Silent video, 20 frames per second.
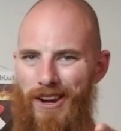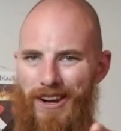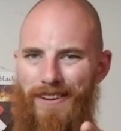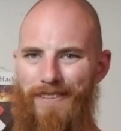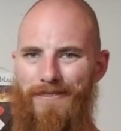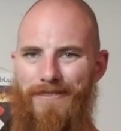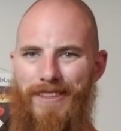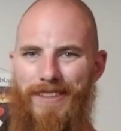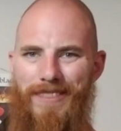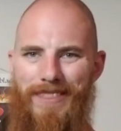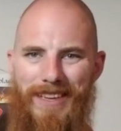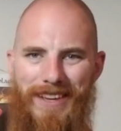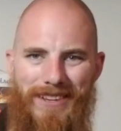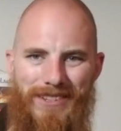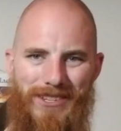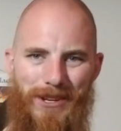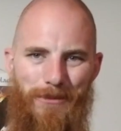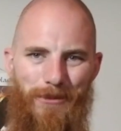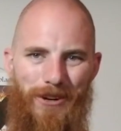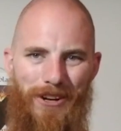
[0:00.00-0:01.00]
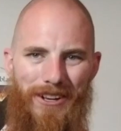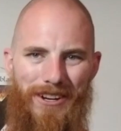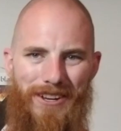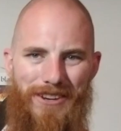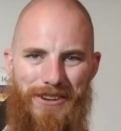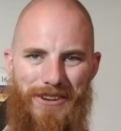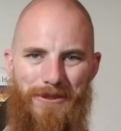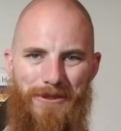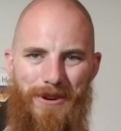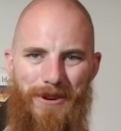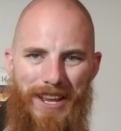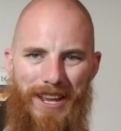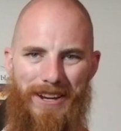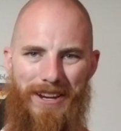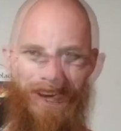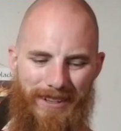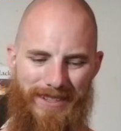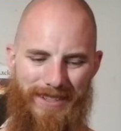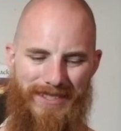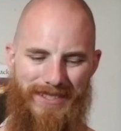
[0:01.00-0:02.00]
of the things that we're gonna do
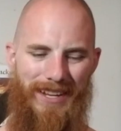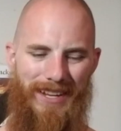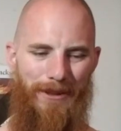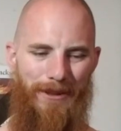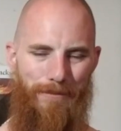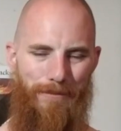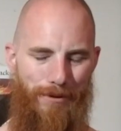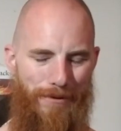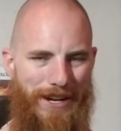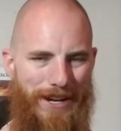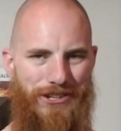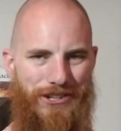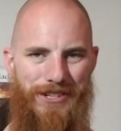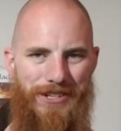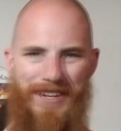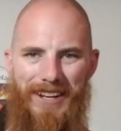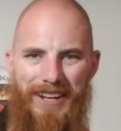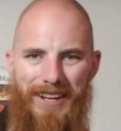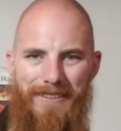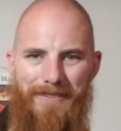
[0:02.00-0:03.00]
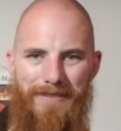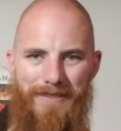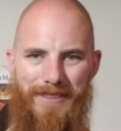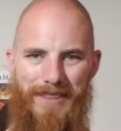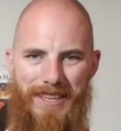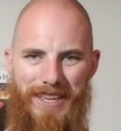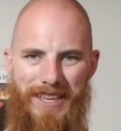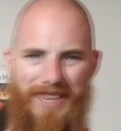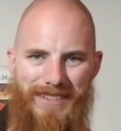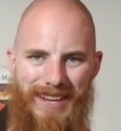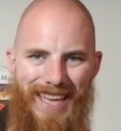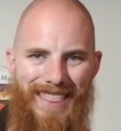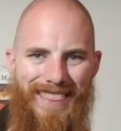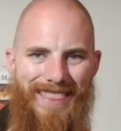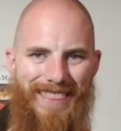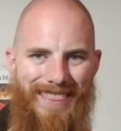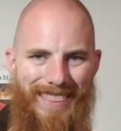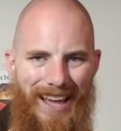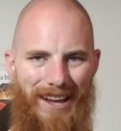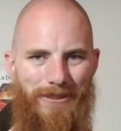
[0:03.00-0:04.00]
in celebration of the
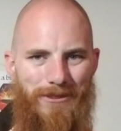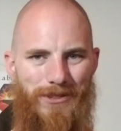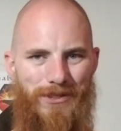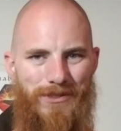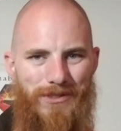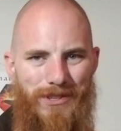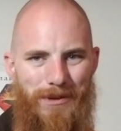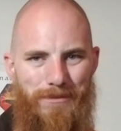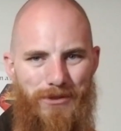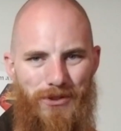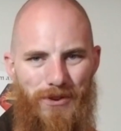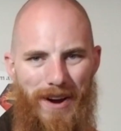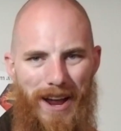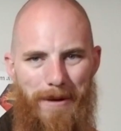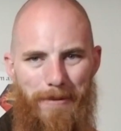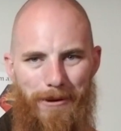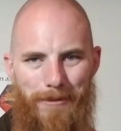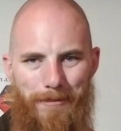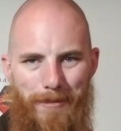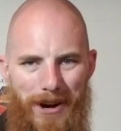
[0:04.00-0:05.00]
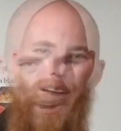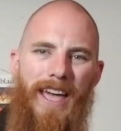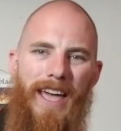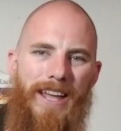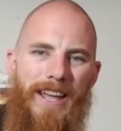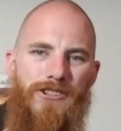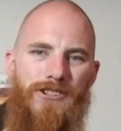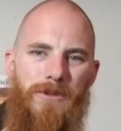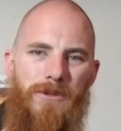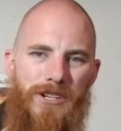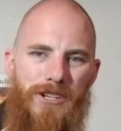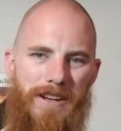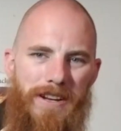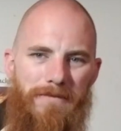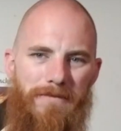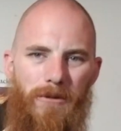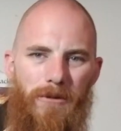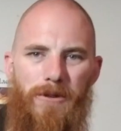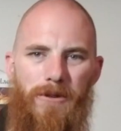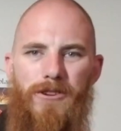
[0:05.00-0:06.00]
10,000 subscriber mark, HOJ
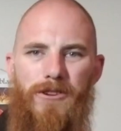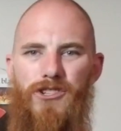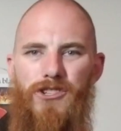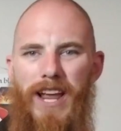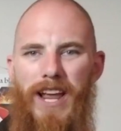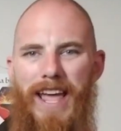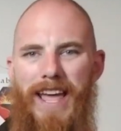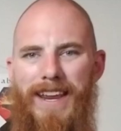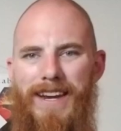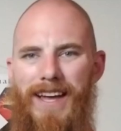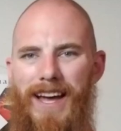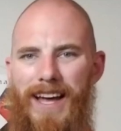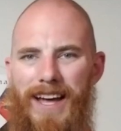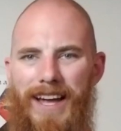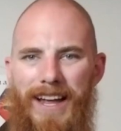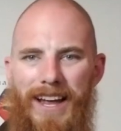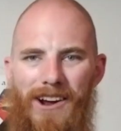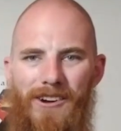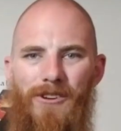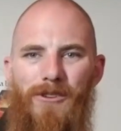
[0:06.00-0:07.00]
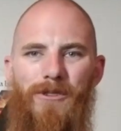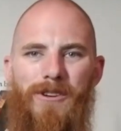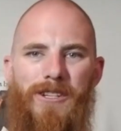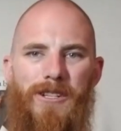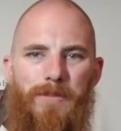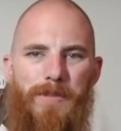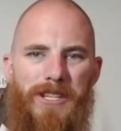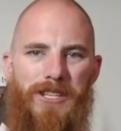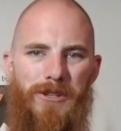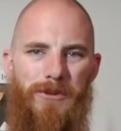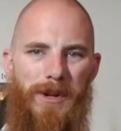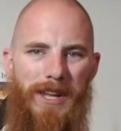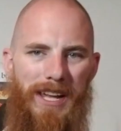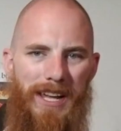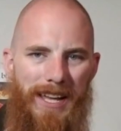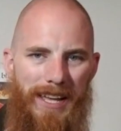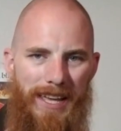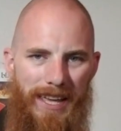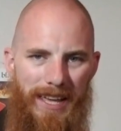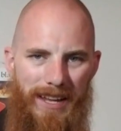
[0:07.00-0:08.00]
Forge and I are going to be
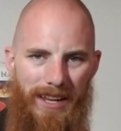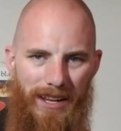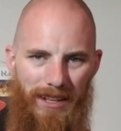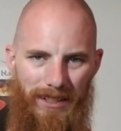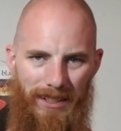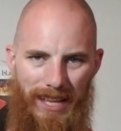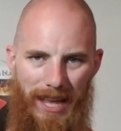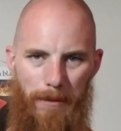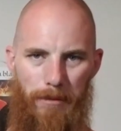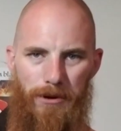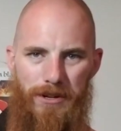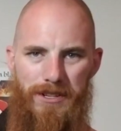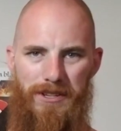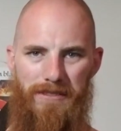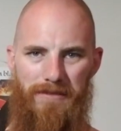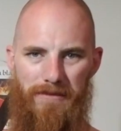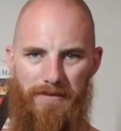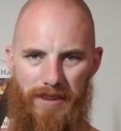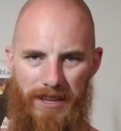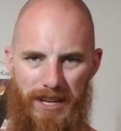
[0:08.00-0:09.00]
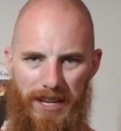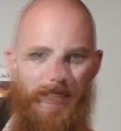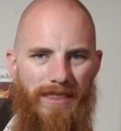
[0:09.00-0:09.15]
doing a collaborative video.